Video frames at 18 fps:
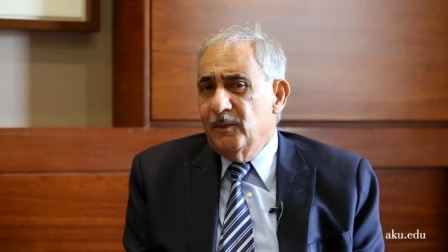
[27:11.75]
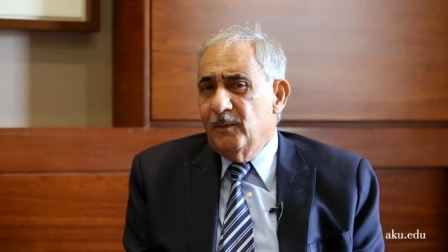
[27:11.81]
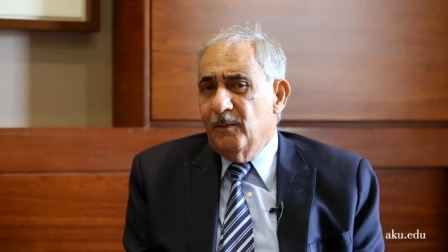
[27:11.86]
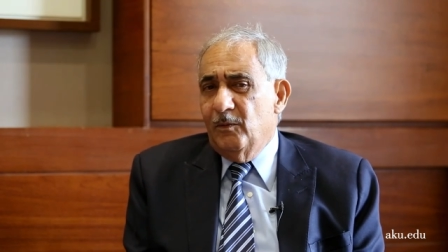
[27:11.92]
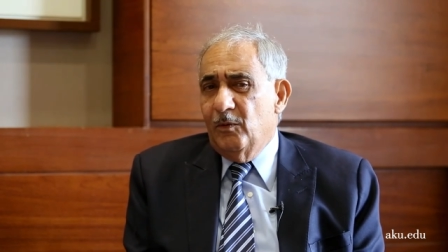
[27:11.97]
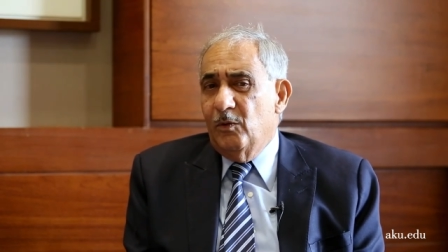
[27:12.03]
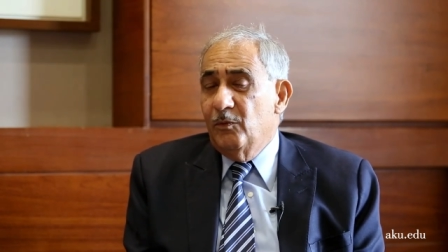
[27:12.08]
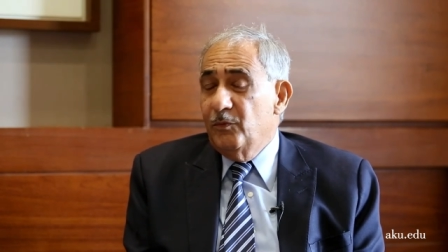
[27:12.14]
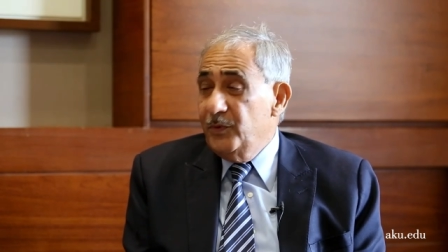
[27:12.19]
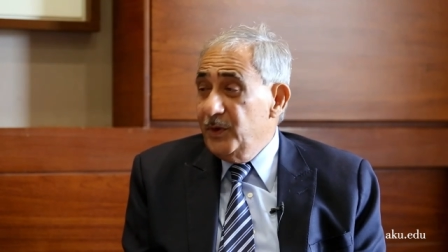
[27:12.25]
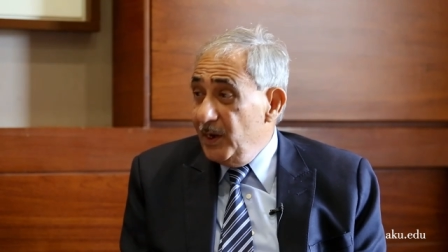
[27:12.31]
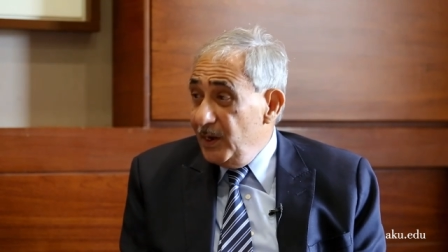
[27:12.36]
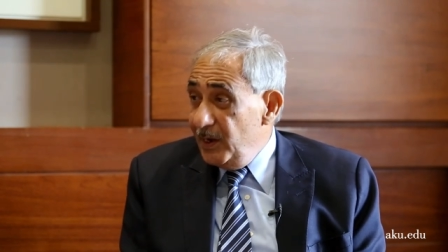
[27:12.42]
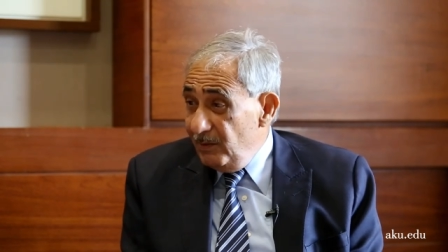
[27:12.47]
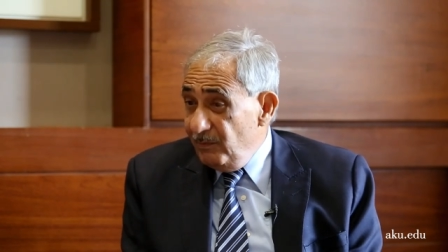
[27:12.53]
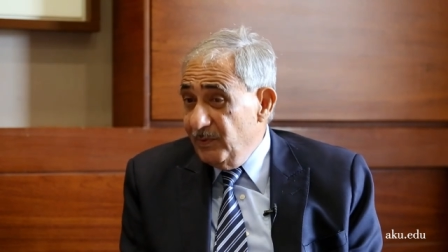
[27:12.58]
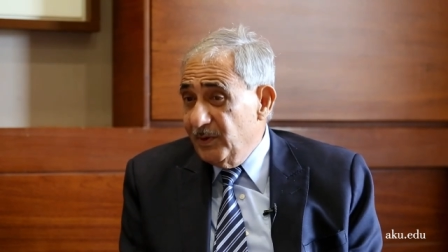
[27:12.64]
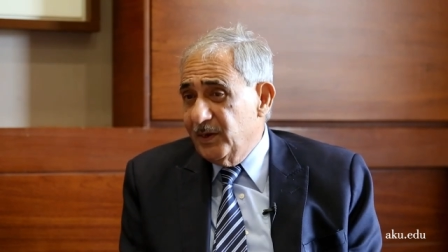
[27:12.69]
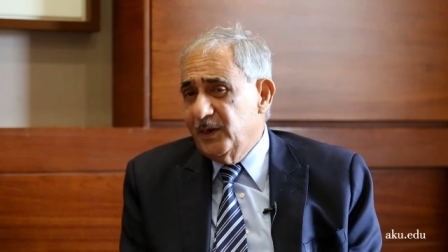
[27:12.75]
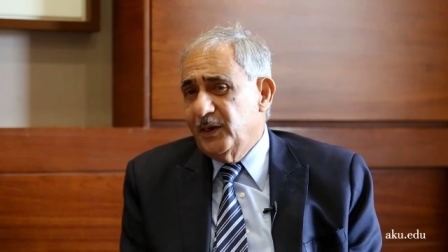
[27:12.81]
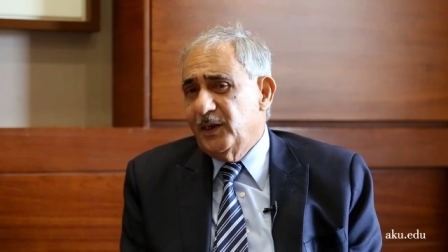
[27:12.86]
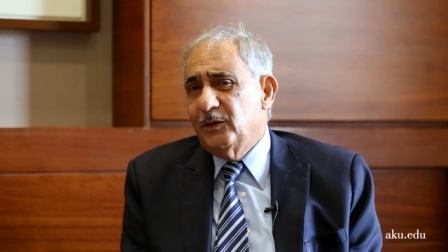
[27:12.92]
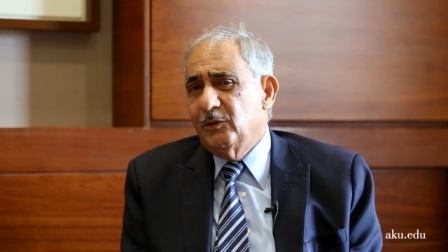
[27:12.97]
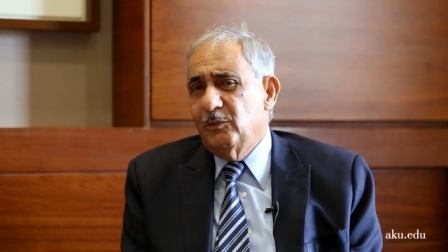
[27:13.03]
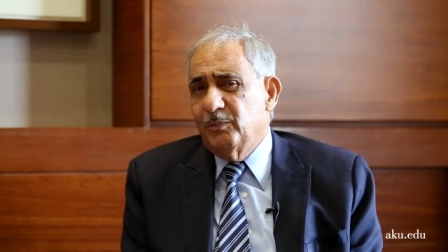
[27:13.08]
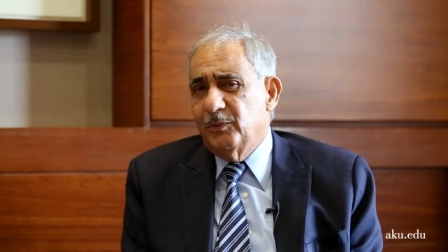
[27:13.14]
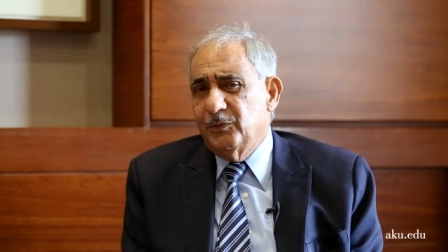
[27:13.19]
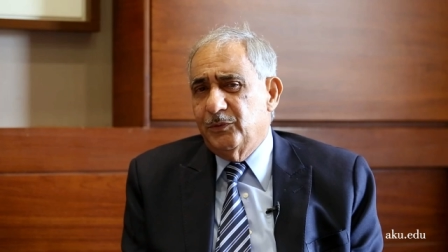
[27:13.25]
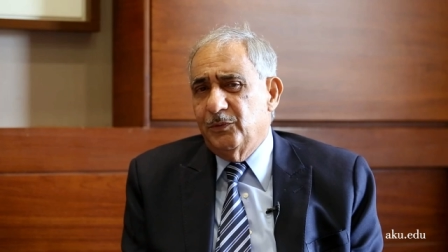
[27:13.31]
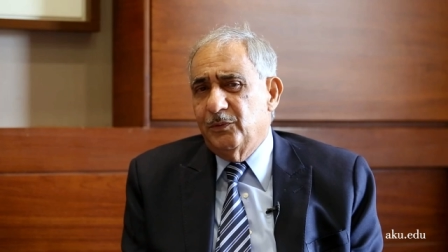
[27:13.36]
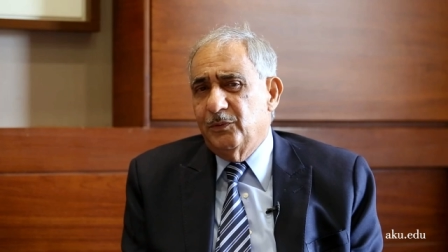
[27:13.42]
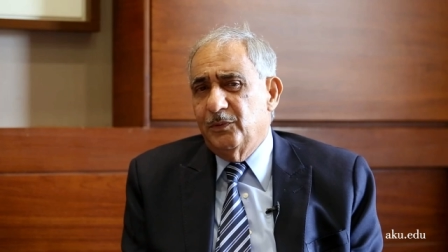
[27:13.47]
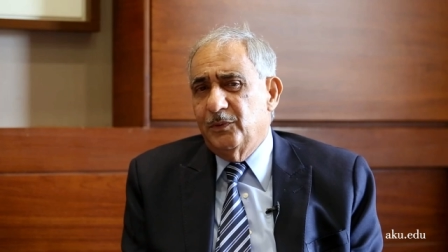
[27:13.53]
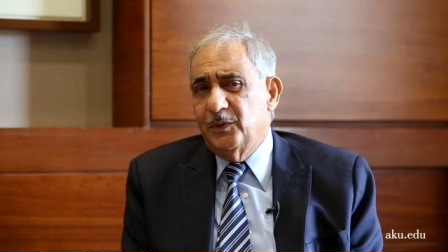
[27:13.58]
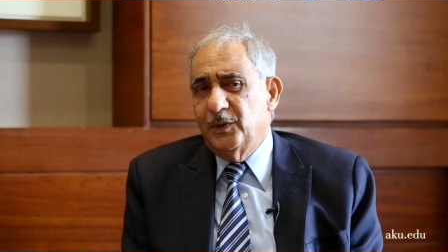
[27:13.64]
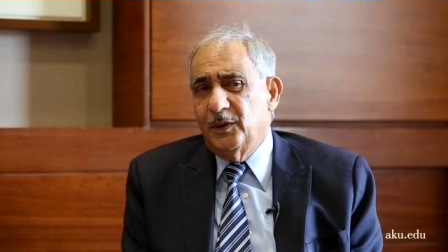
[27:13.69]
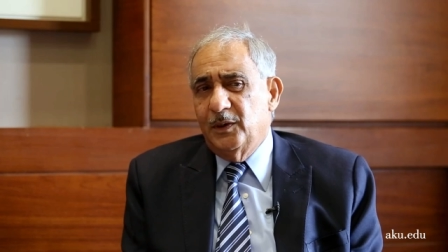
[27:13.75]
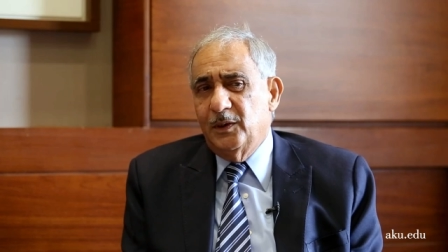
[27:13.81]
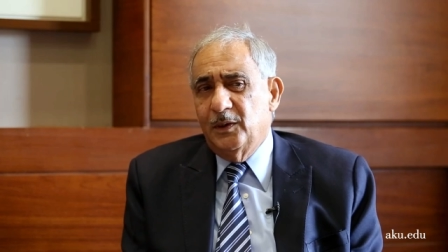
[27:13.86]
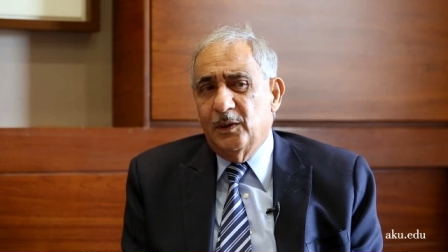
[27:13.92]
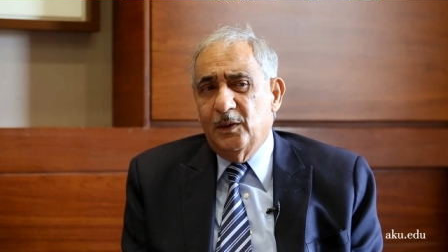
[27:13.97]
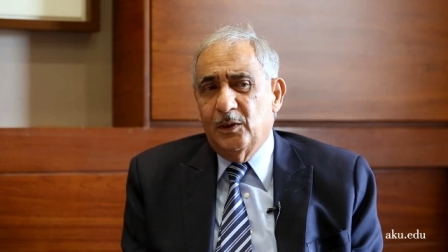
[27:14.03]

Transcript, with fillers: or we have a great opportunity